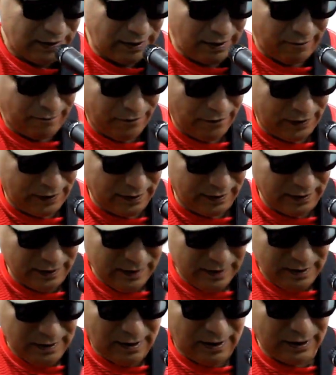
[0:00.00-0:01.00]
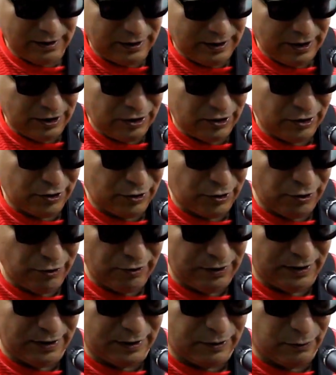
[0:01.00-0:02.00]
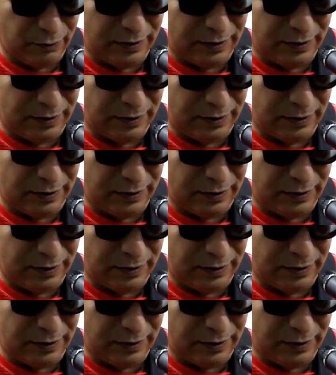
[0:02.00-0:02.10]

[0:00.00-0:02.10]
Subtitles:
Now if you can, I teach students